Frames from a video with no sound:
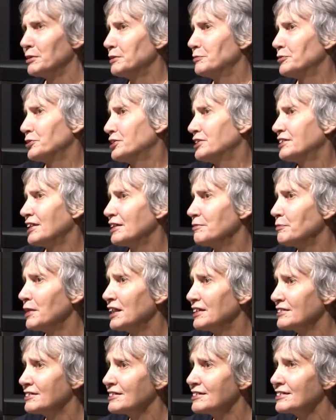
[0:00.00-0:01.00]
people to take
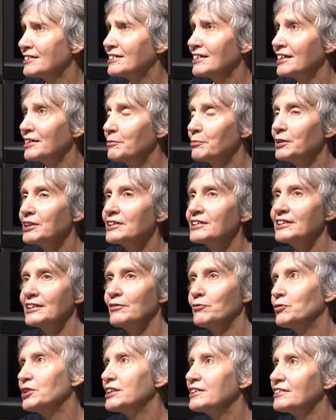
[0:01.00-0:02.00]
part in sustainability
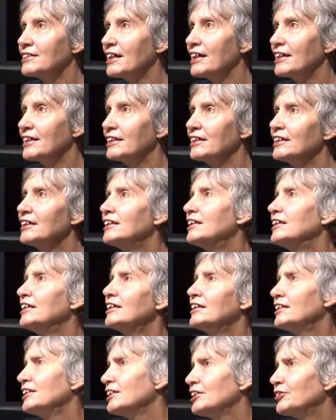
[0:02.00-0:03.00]
if we say,
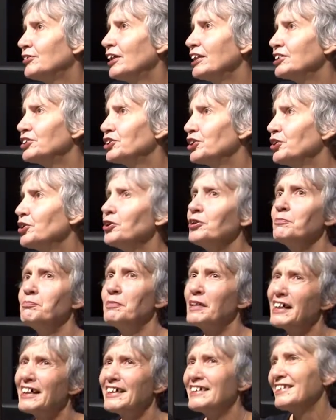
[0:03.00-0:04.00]
great job,
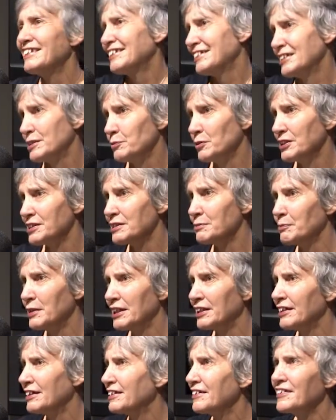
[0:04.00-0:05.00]
but this one's
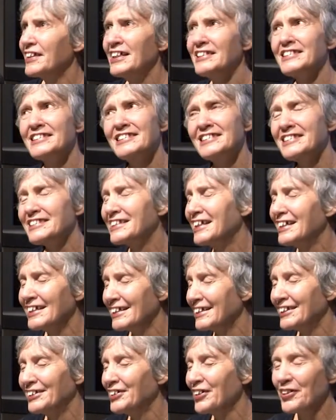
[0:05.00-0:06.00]
better? That's,
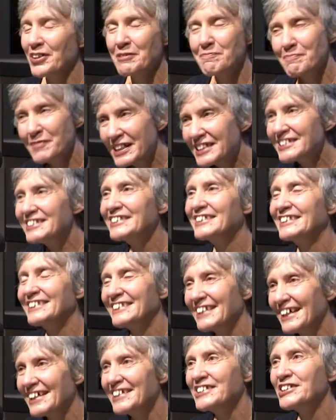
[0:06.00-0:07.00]
you know, the message in
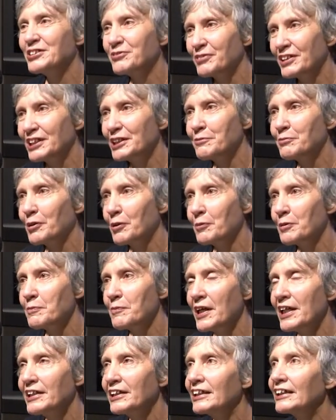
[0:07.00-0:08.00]
that is really
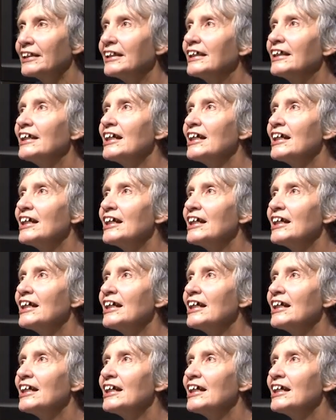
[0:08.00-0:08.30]
problematic.